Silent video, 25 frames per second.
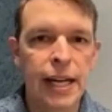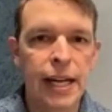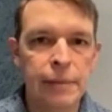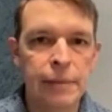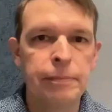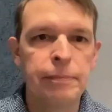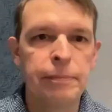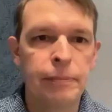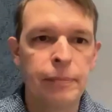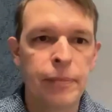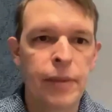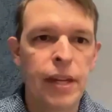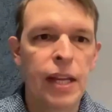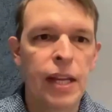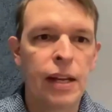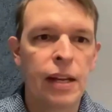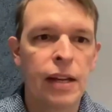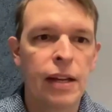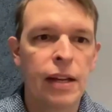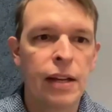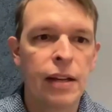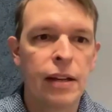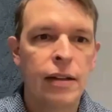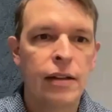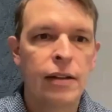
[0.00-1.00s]
these other
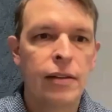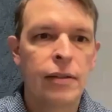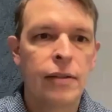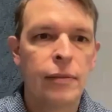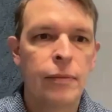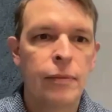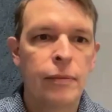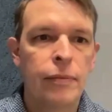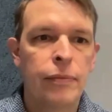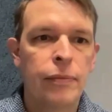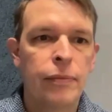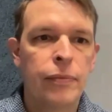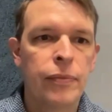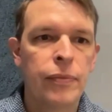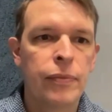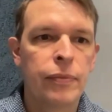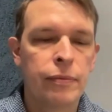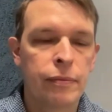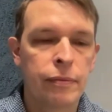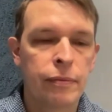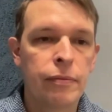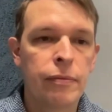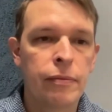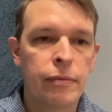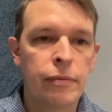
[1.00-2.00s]
ones. So how do you think
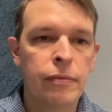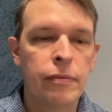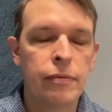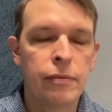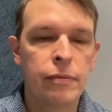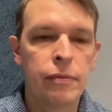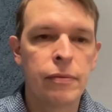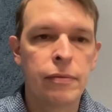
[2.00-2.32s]
through